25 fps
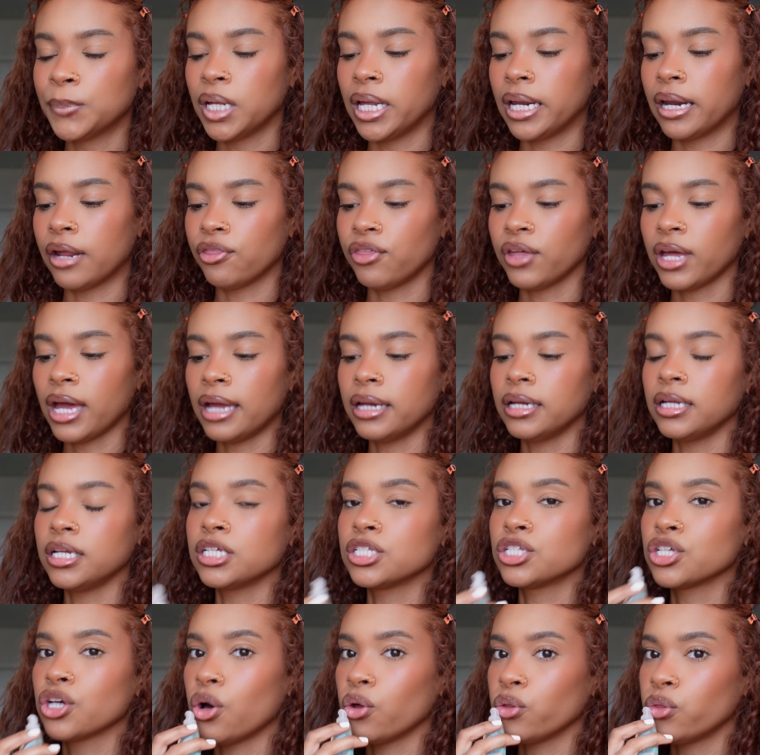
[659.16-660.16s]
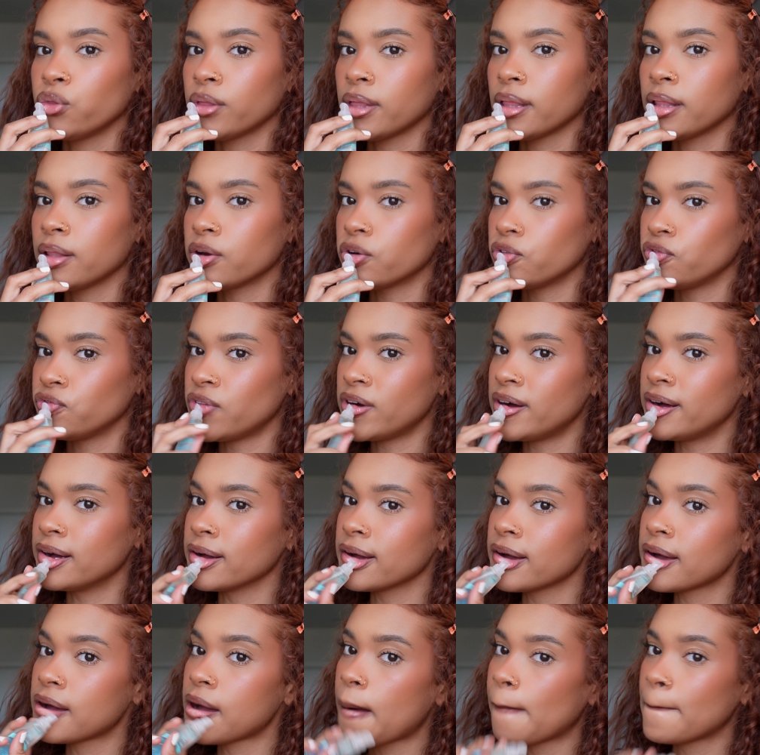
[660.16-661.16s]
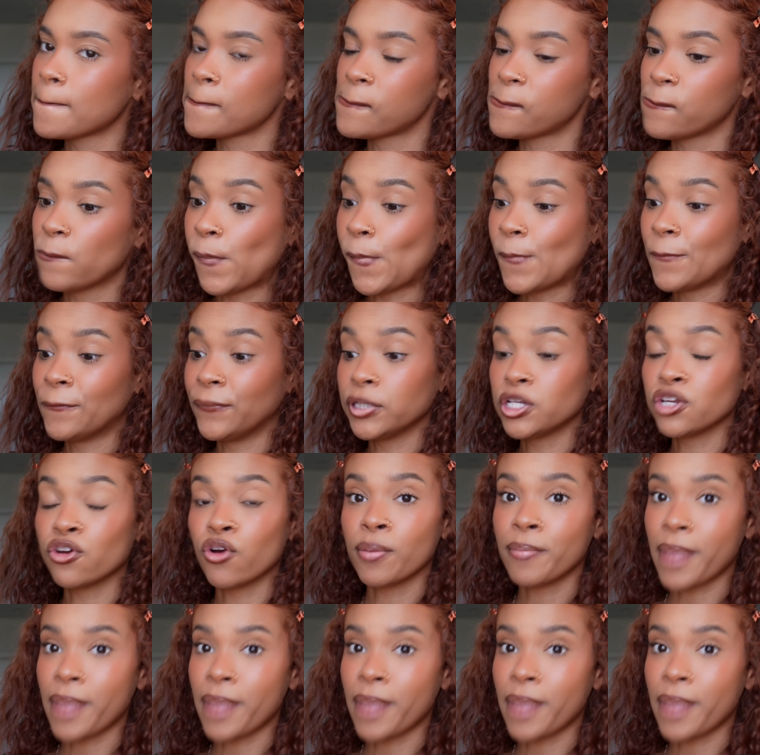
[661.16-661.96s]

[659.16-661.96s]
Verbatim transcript: and i think i needed to go through that little funk to